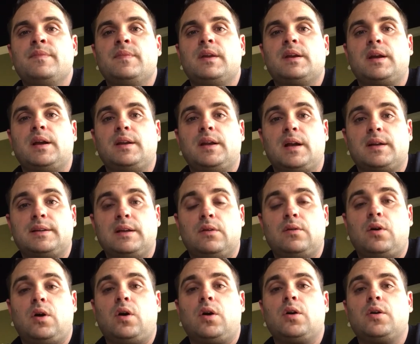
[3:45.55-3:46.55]
I got knocked
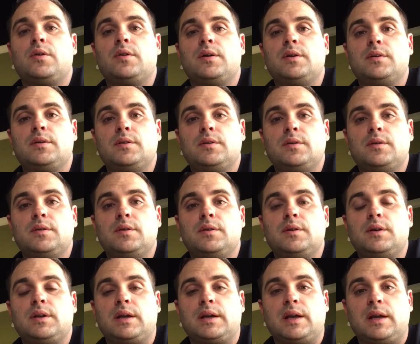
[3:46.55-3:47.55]
down hard.
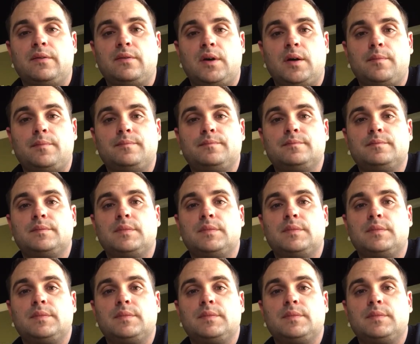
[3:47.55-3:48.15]
And I gave up.